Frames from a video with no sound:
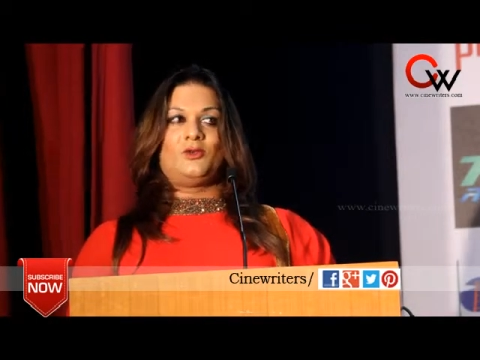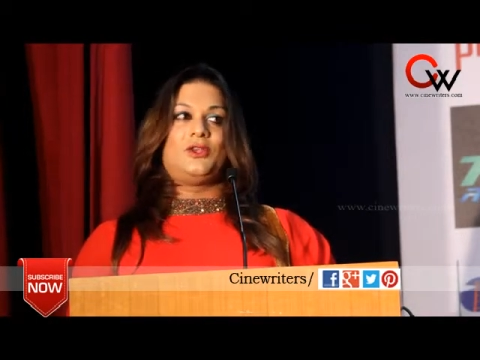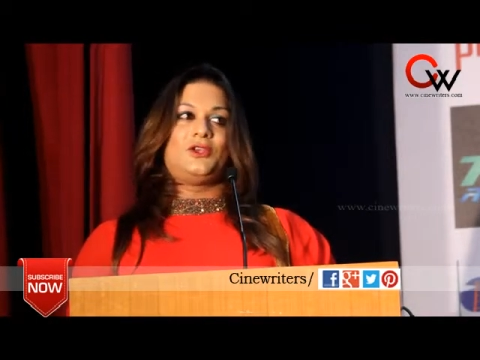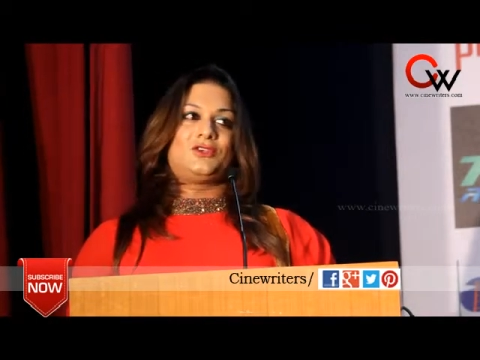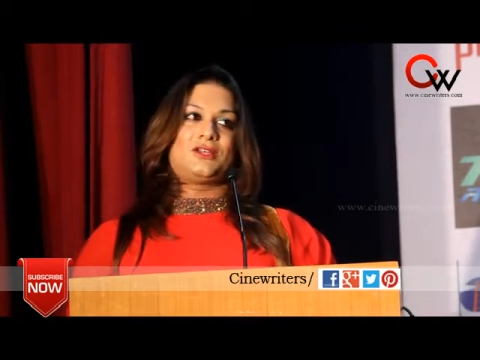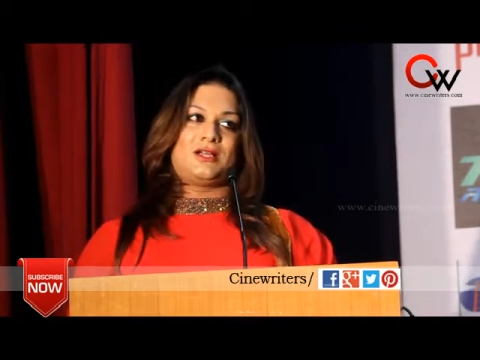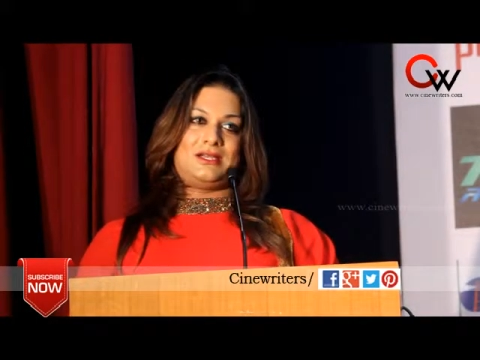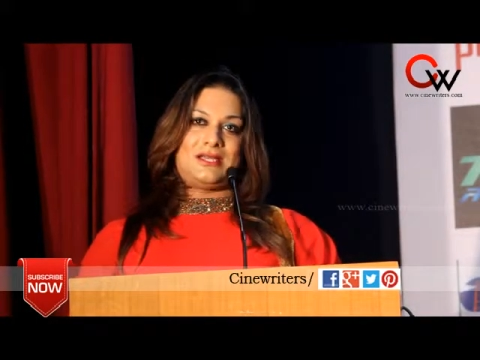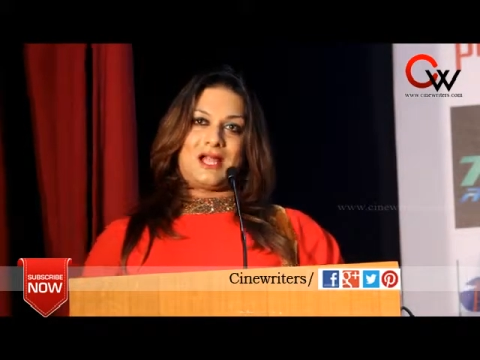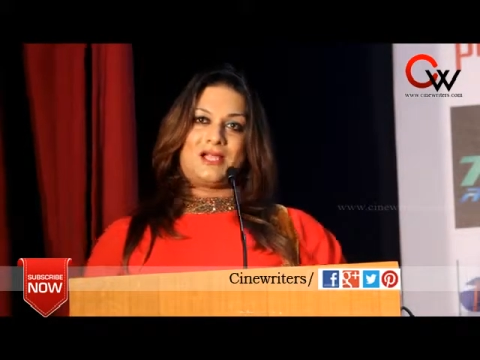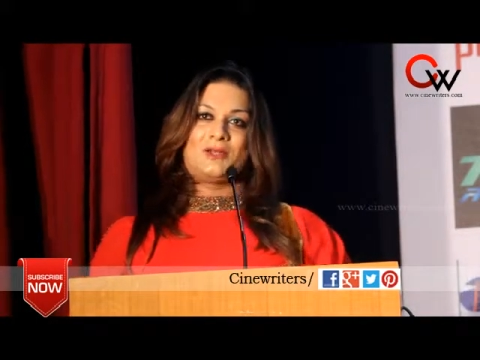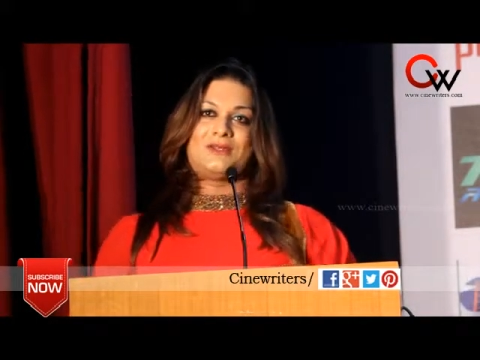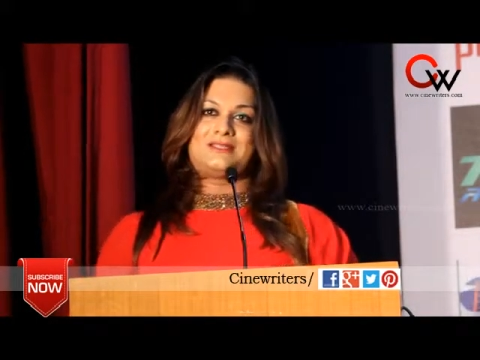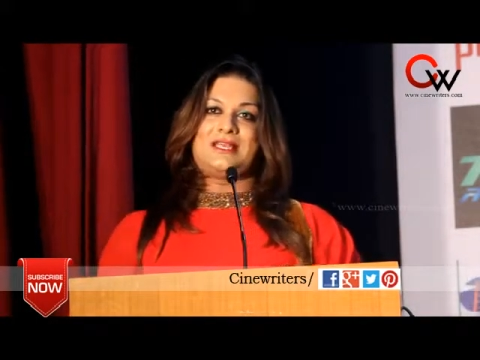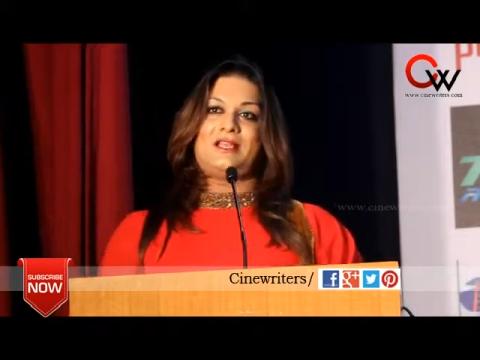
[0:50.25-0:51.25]
you need to
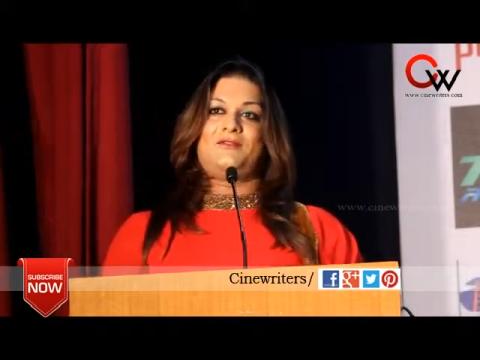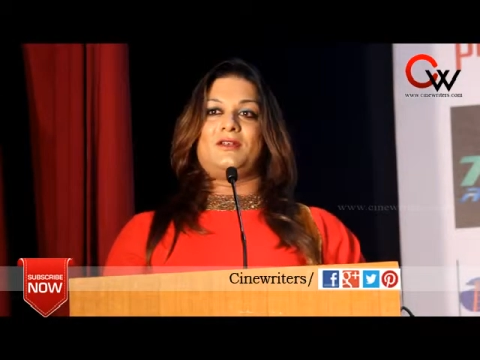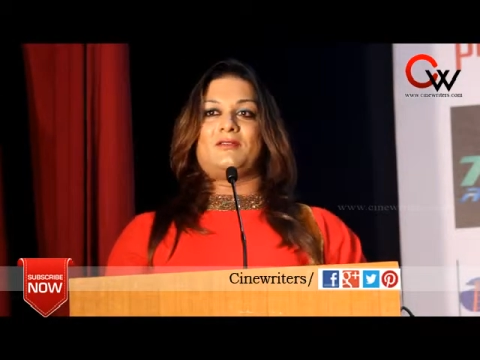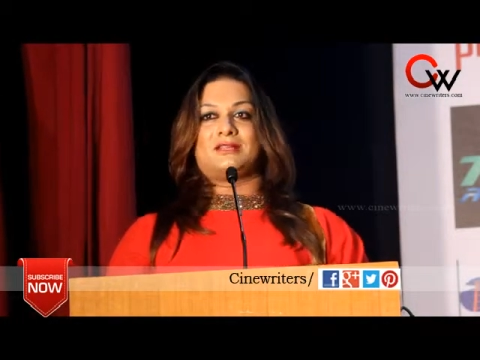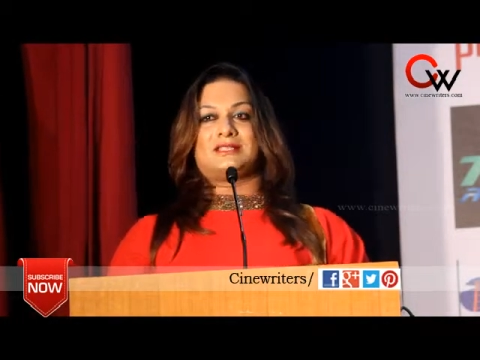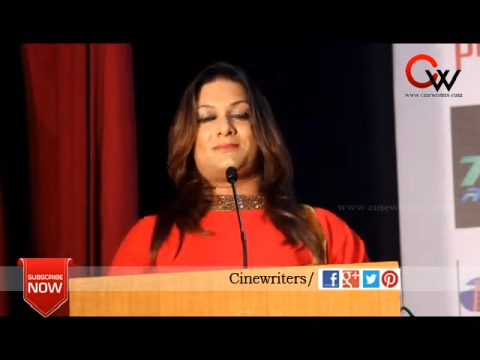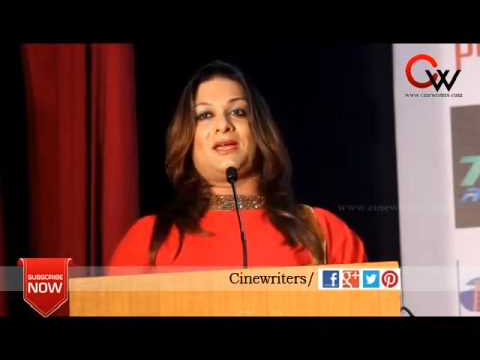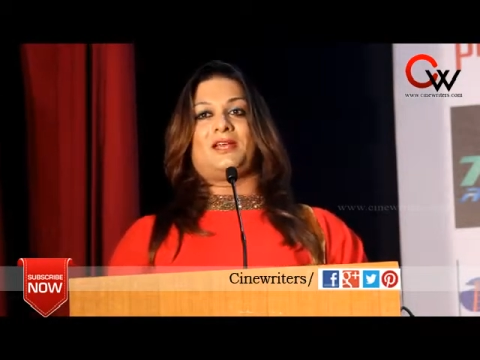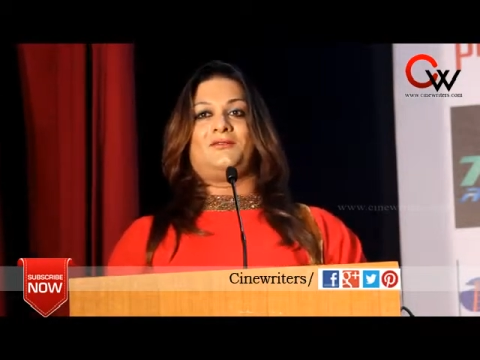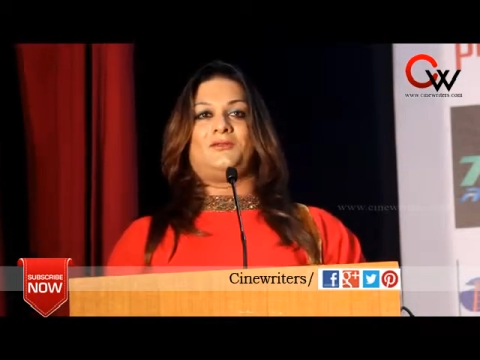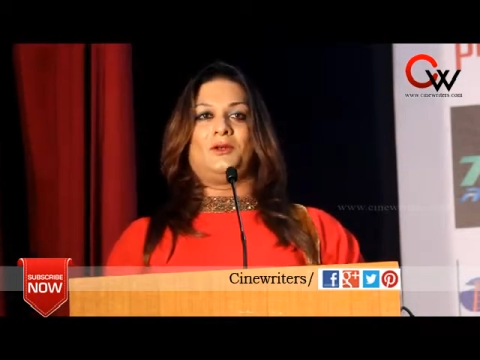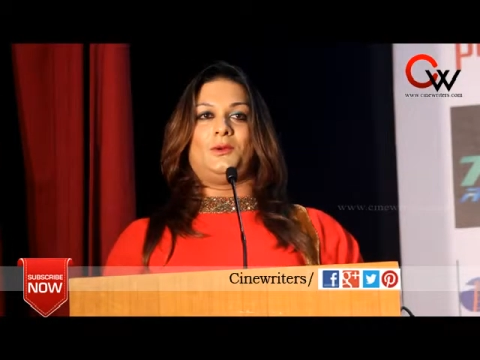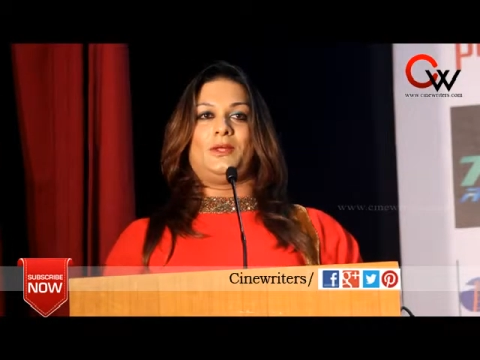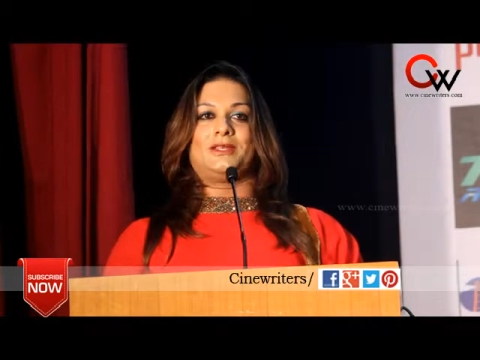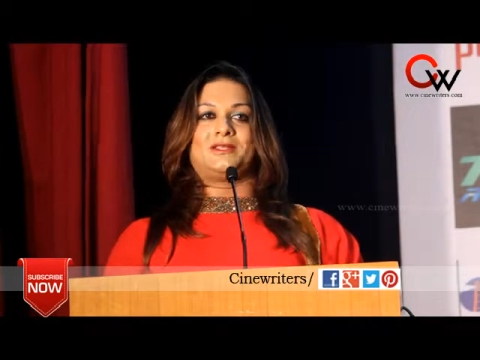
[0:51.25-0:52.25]
conduct yourself in a
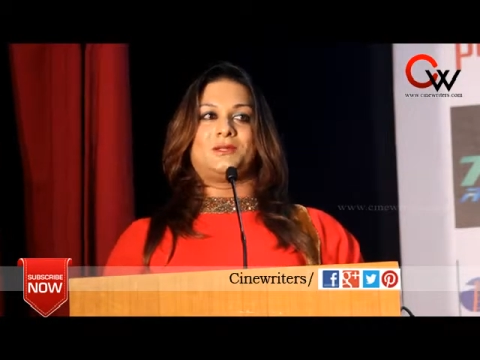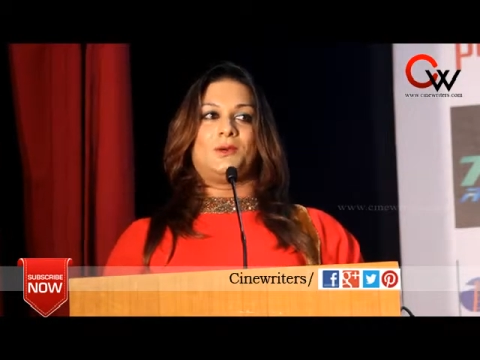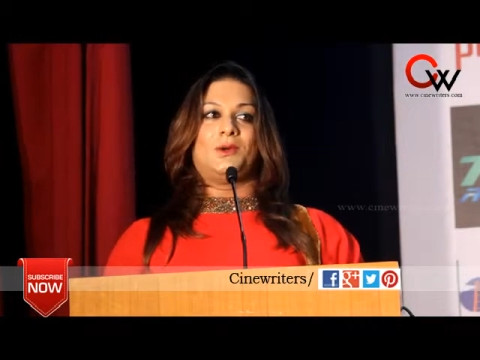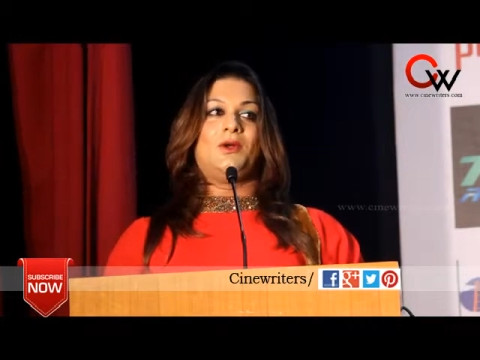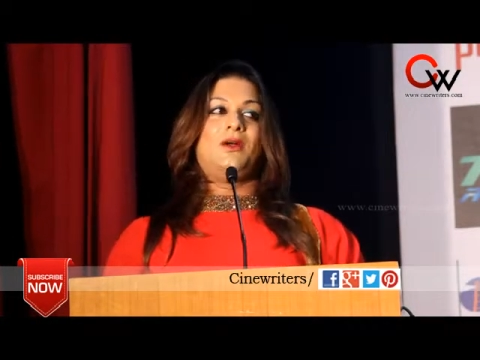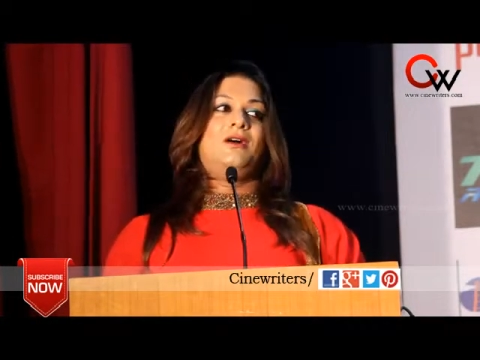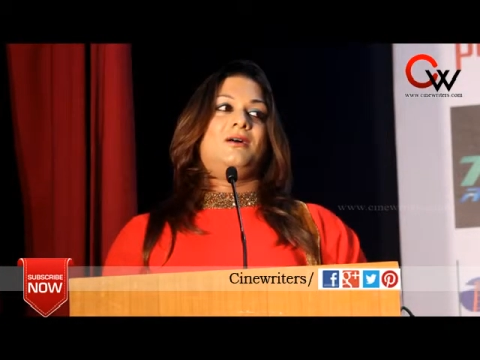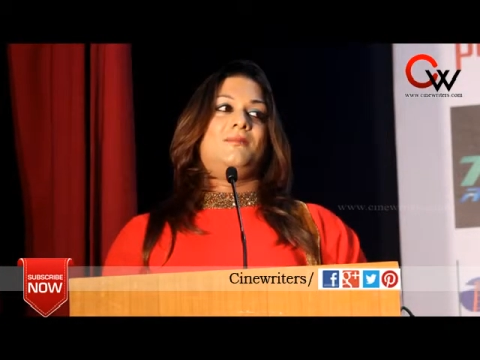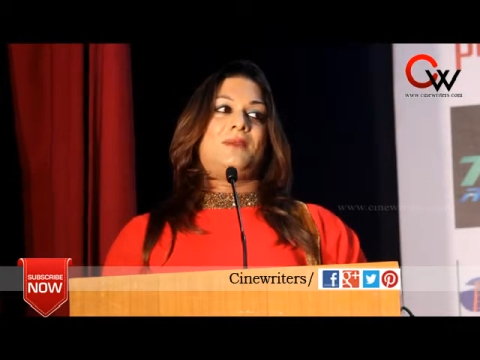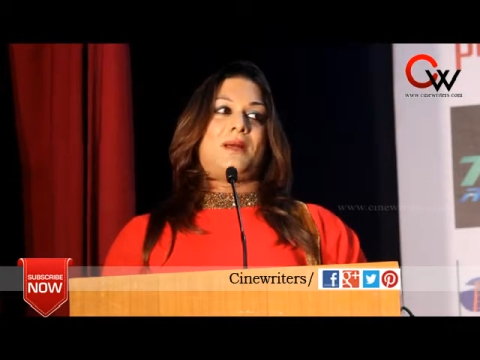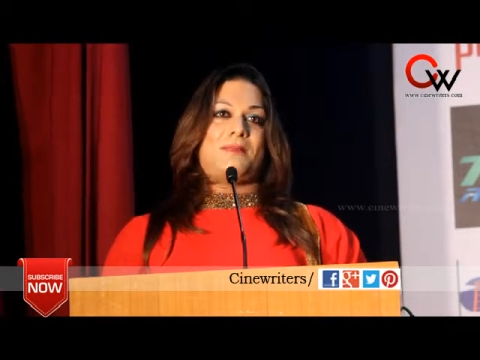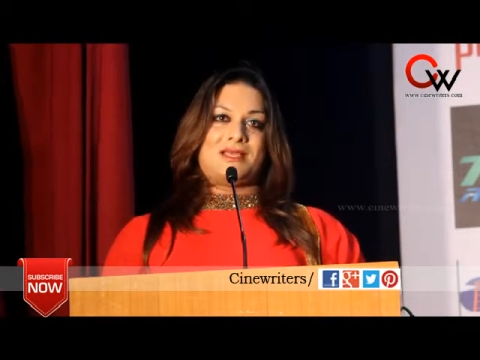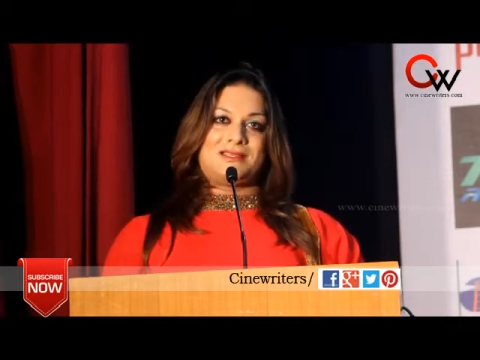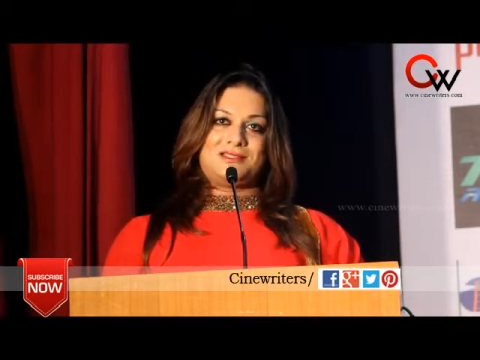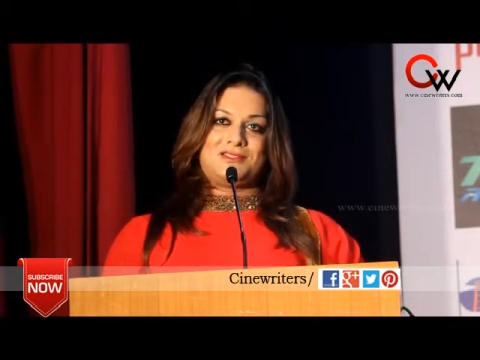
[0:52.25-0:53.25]
respectful way. So
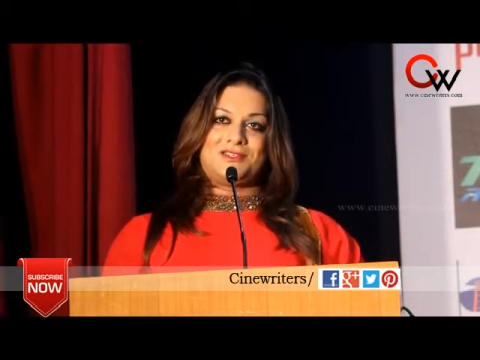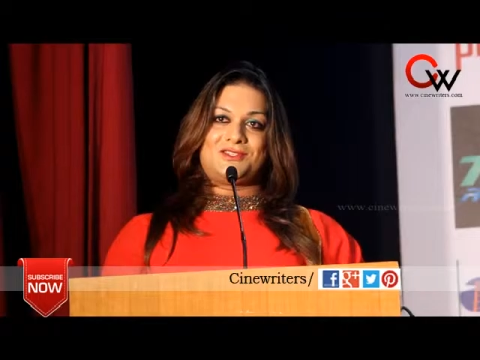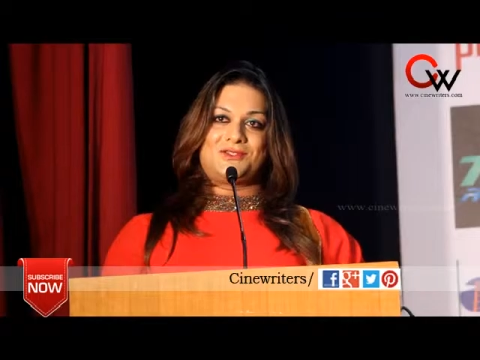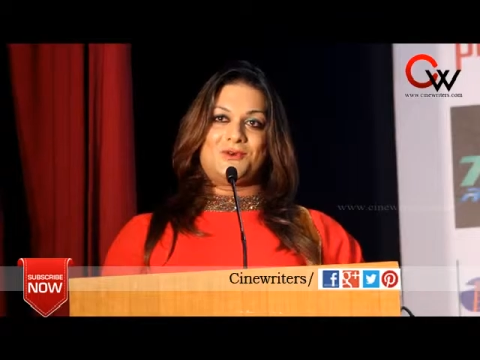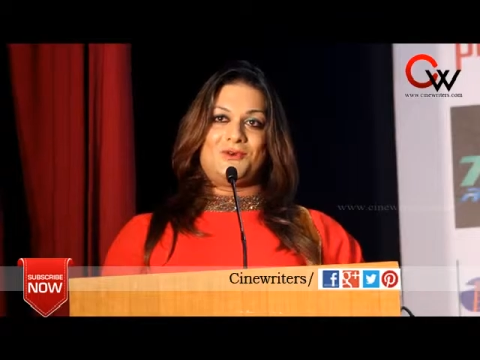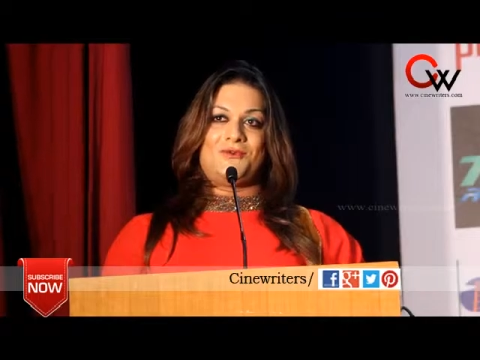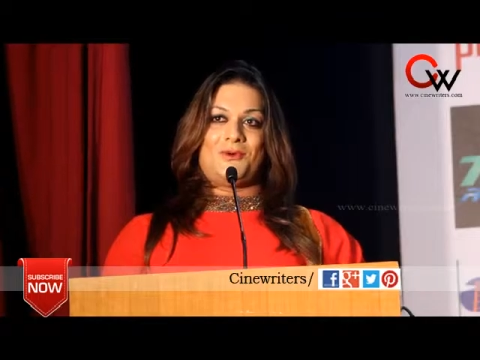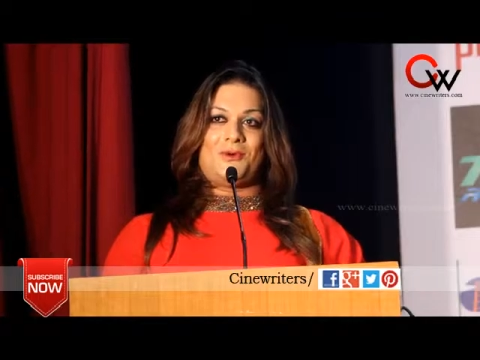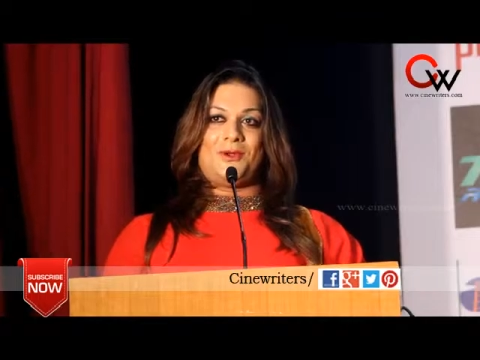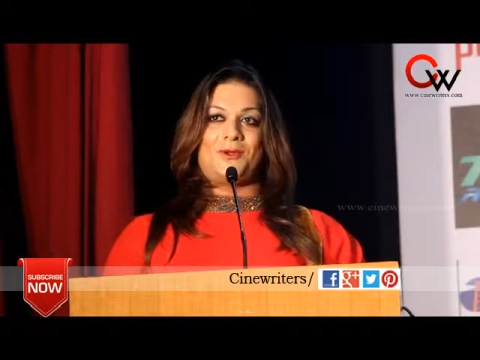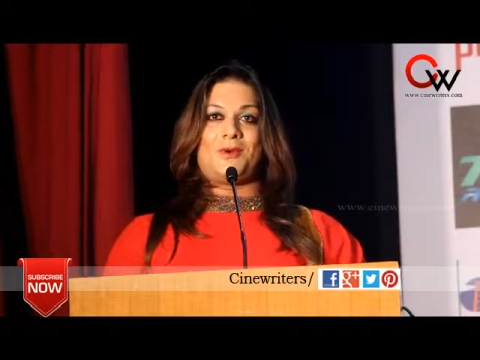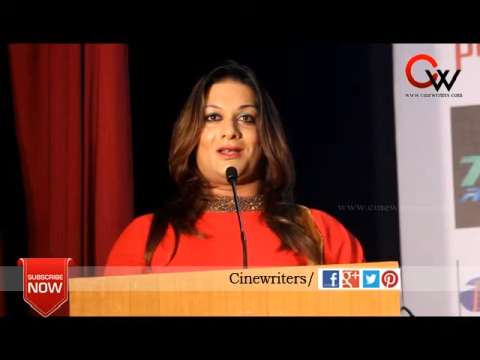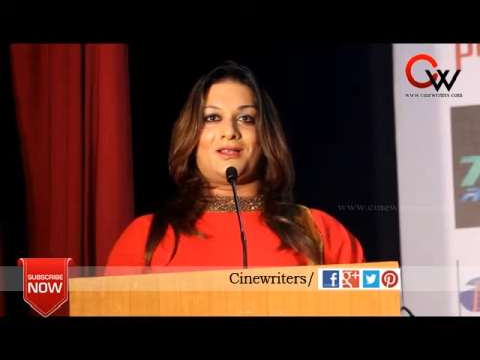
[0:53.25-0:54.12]
my message is twofold.